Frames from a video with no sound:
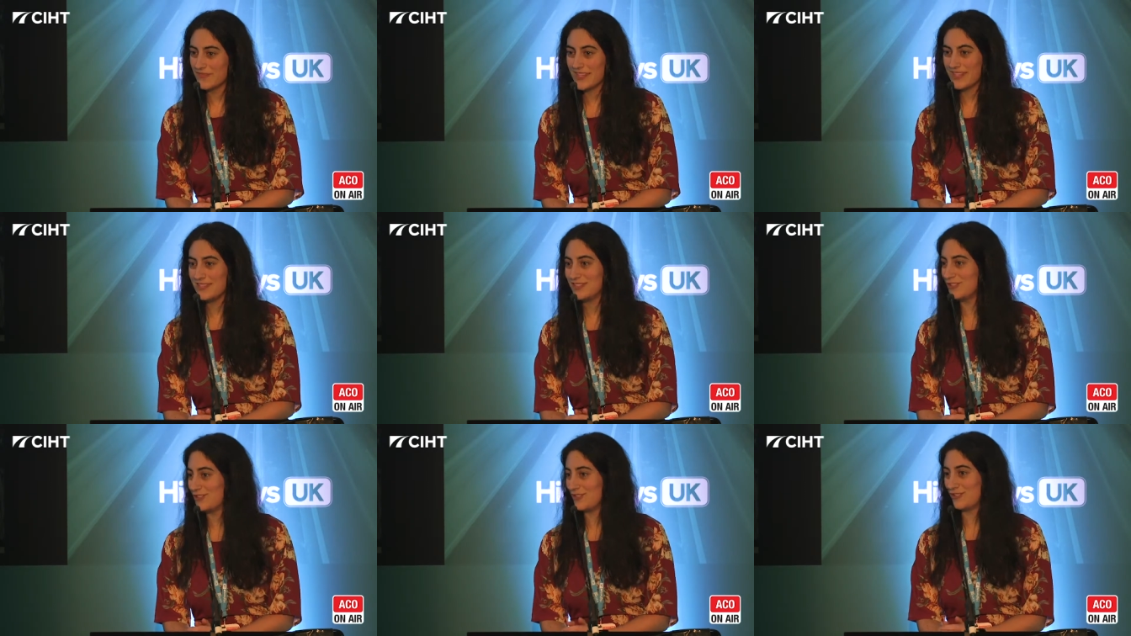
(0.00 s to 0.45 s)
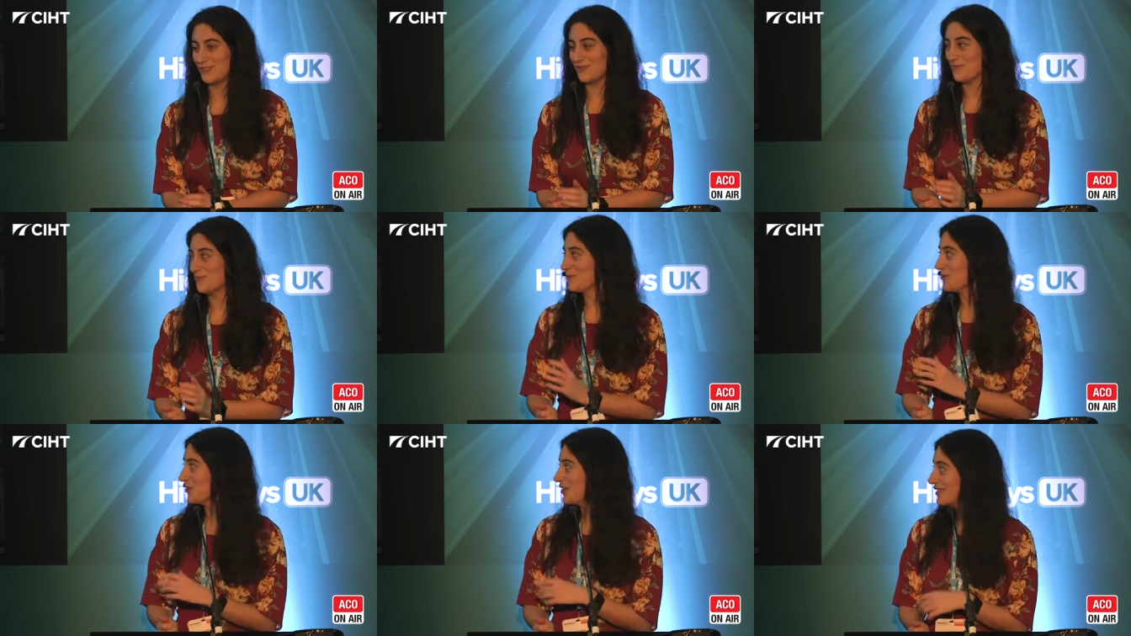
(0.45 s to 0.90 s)
It's just
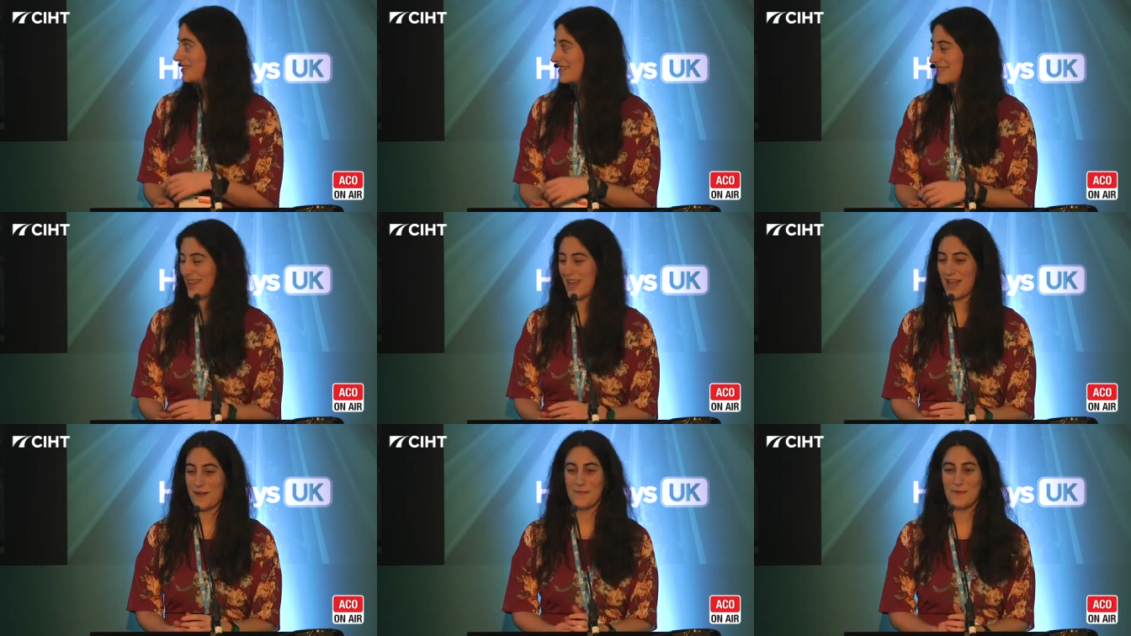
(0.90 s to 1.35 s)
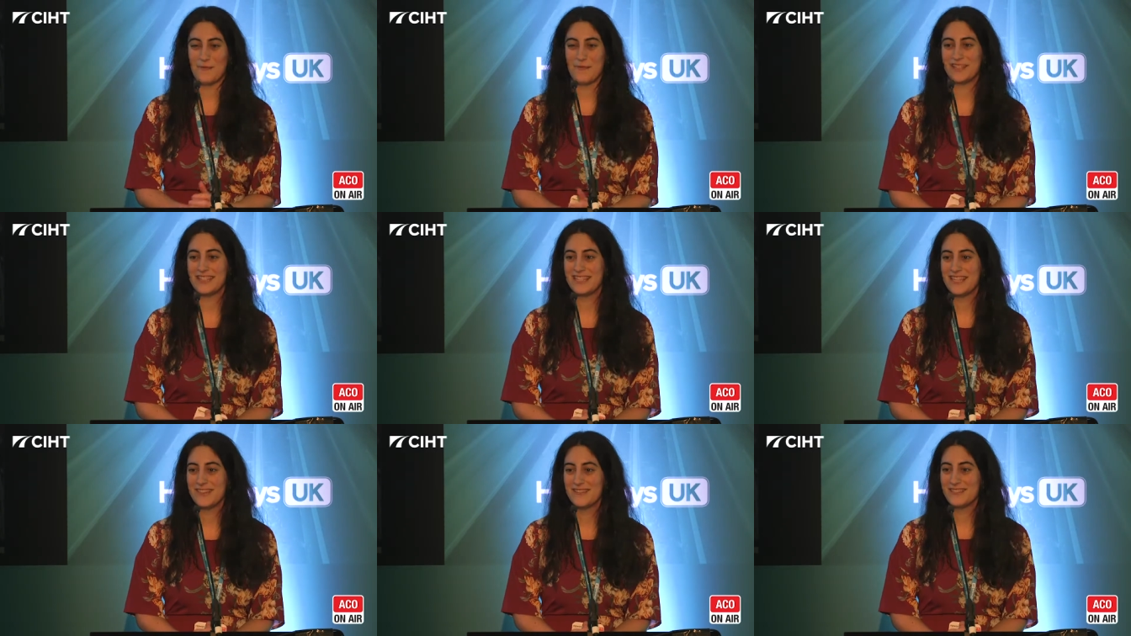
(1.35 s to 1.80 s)
some words. I'm a
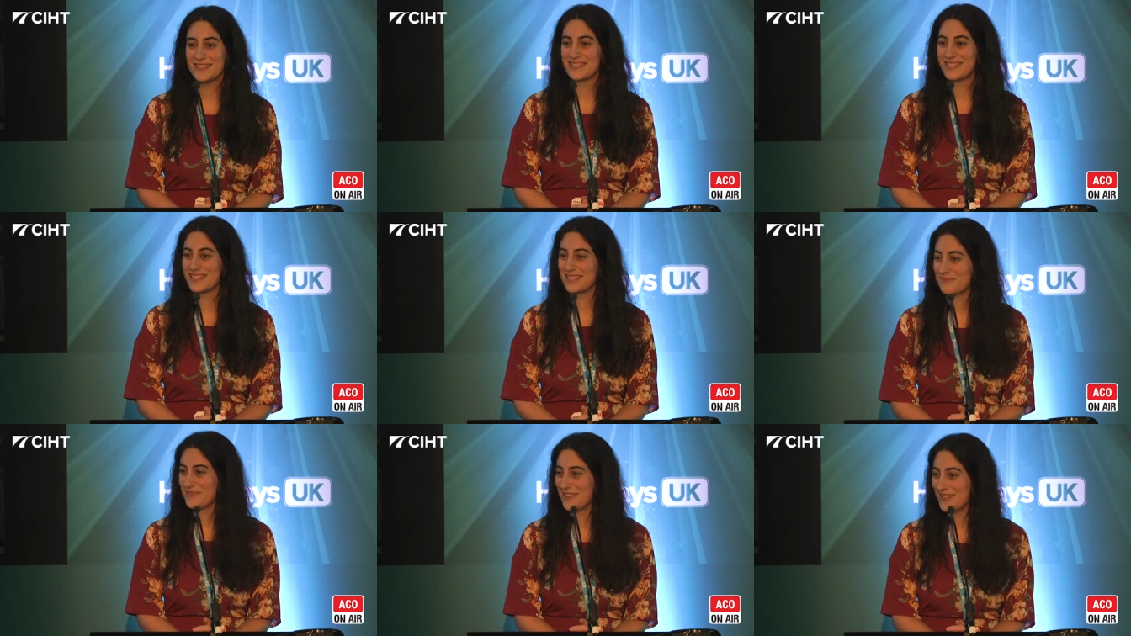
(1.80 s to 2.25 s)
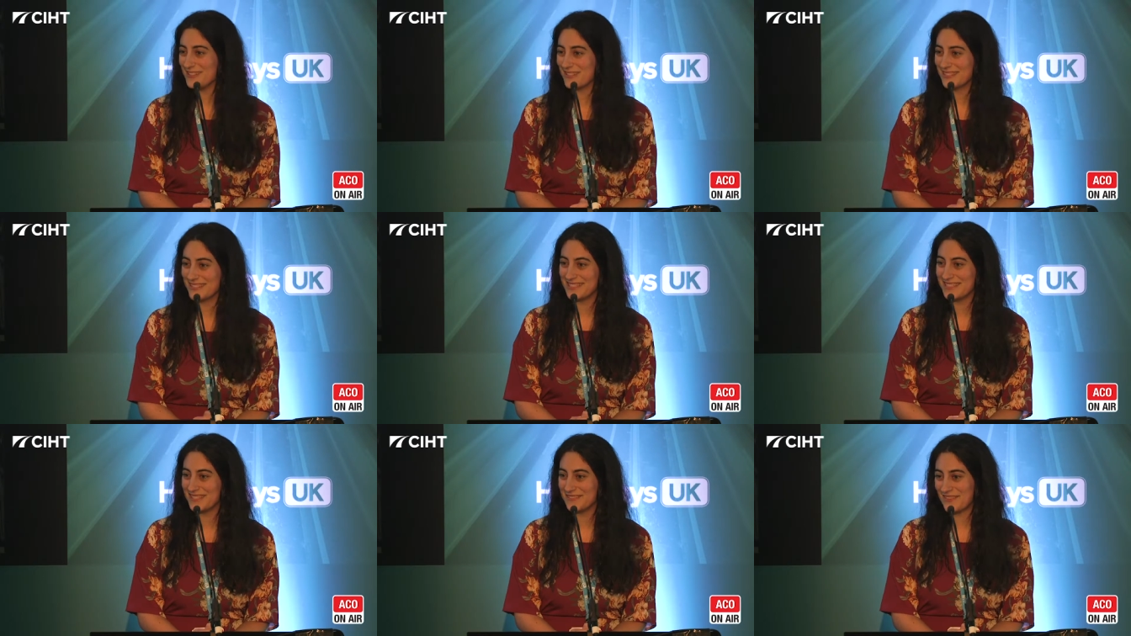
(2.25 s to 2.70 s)
materials
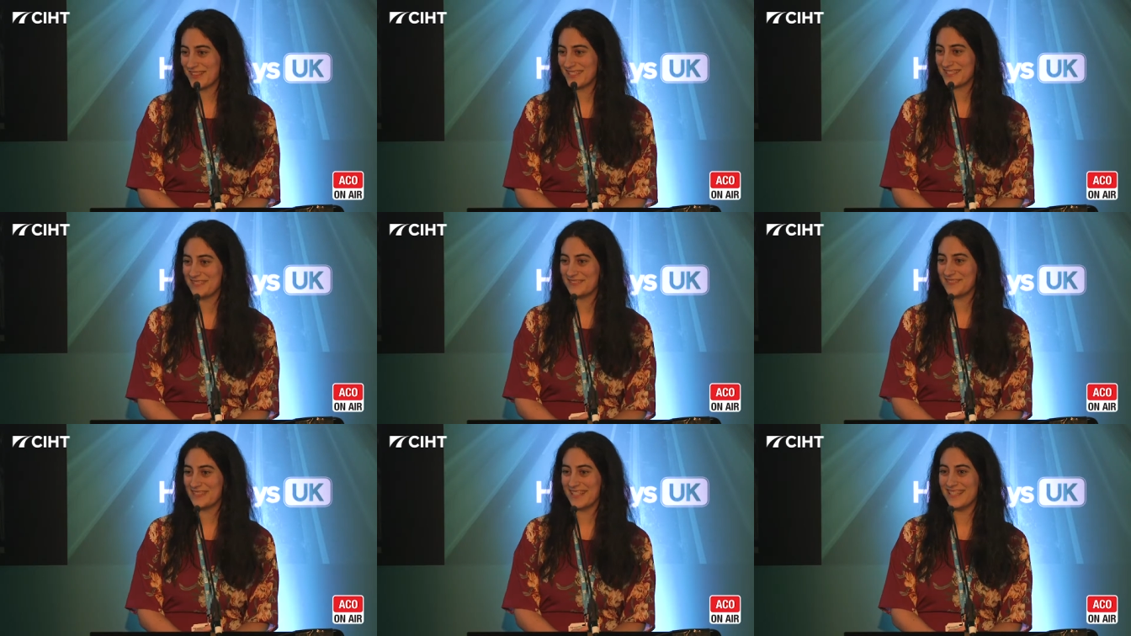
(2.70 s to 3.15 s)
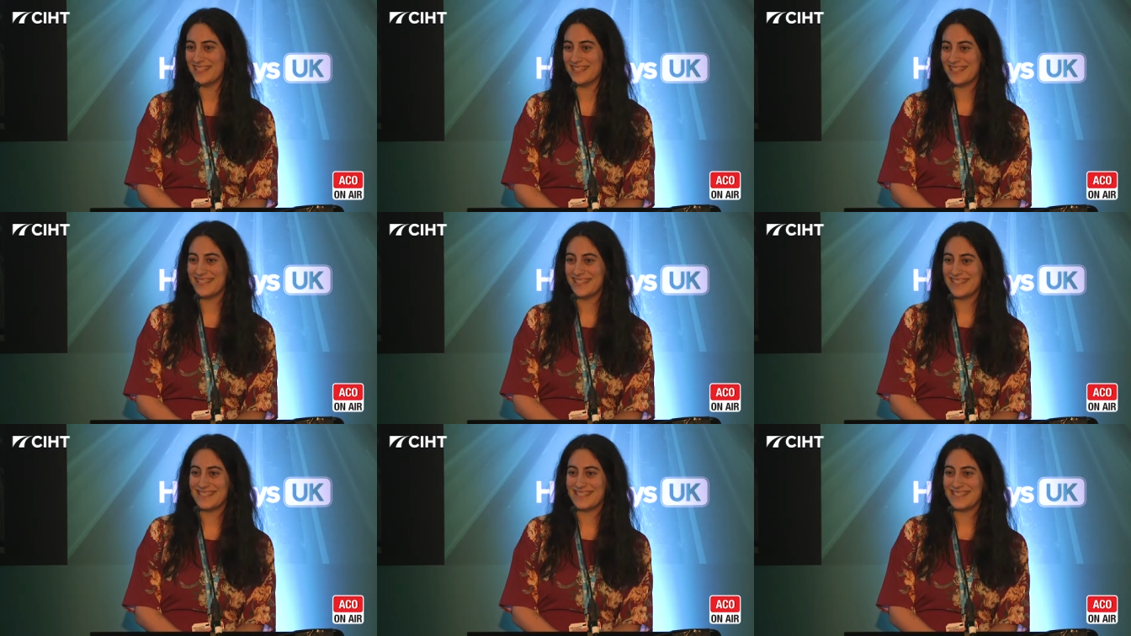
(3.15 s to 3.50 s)
specialist, effectively.